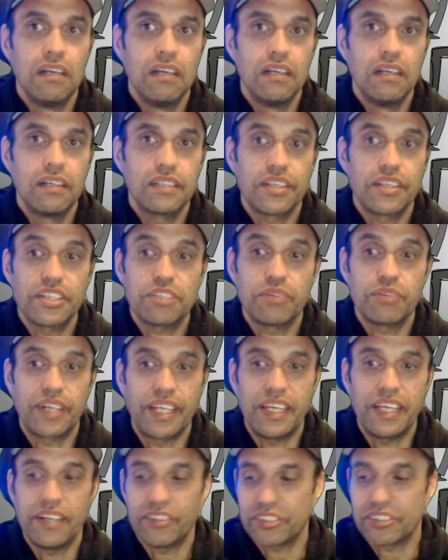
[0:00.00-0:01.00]
So this one
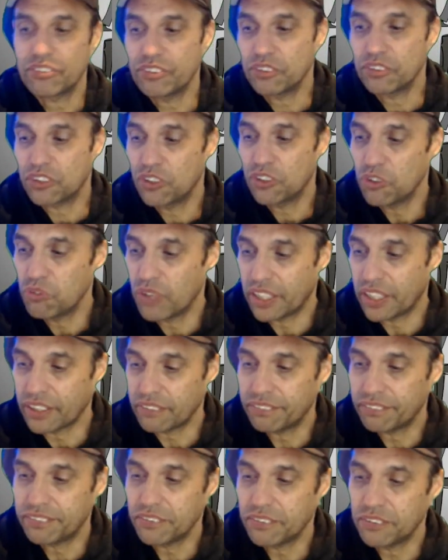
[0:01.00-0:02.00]
here is a real cool one
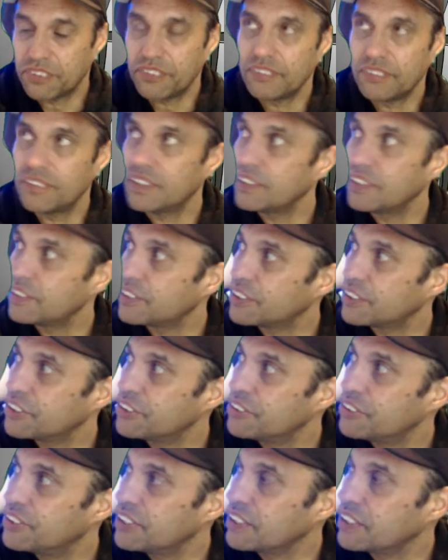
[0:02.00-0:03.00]
for just
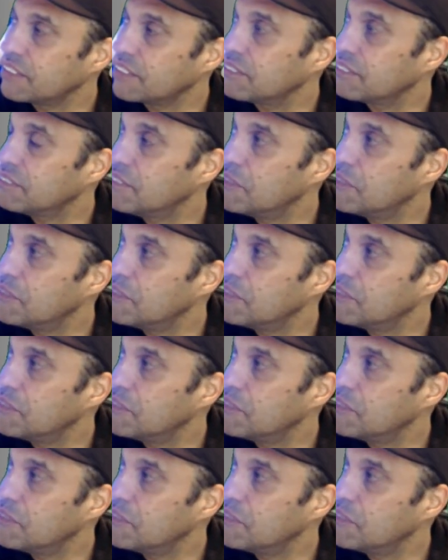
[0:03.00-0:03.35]
using